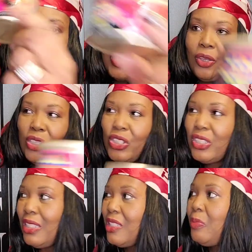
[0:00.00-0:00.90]
So the,
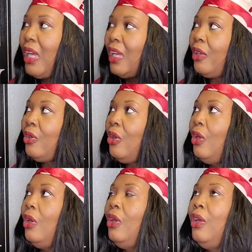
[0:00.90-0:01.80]
the smell,
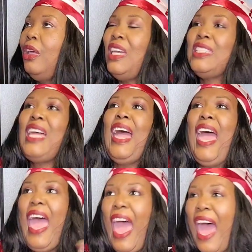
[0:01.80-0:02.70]
it's not
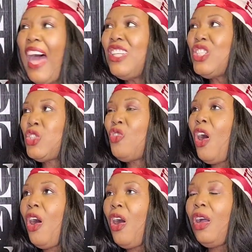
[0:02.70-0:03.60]
as
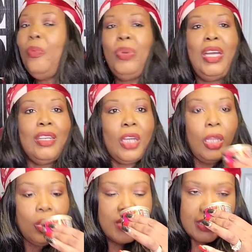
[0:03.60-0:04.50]
strong, but
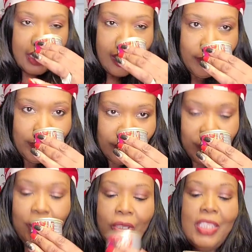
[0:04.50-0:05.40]
close up,
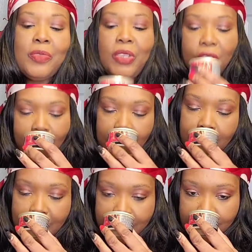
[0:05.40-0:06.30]
you, it smells really
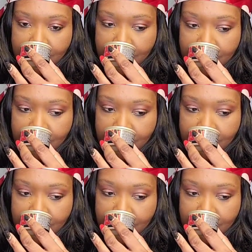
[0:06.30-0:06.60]
good.